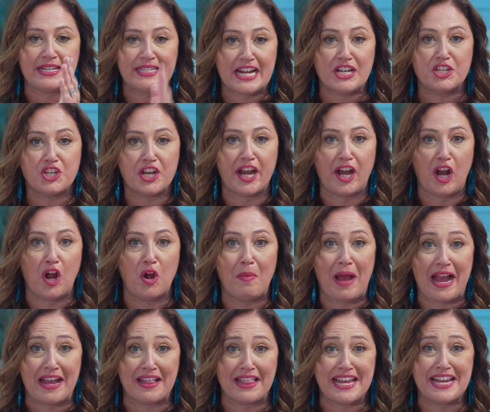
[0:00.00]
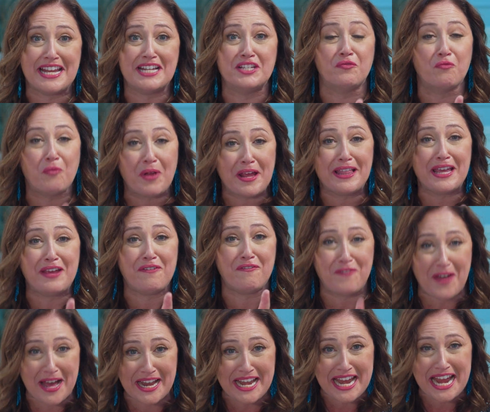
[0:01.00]
attention at home, Eileen is really
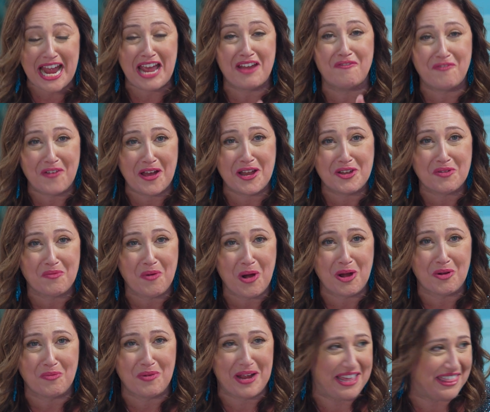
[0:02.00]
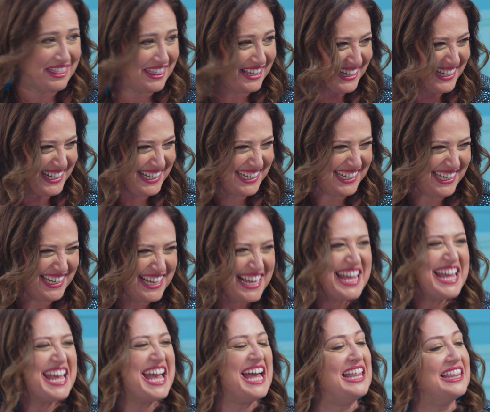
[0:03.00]
funny and fun to work with.
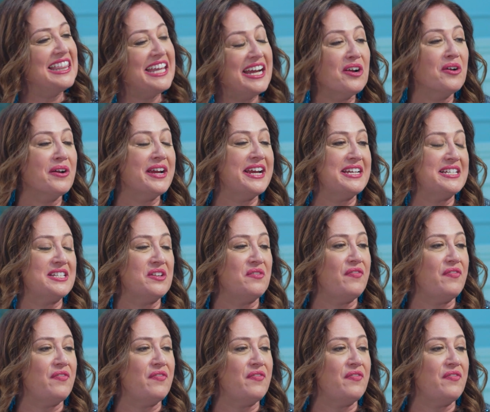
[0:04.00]
Hilarious, in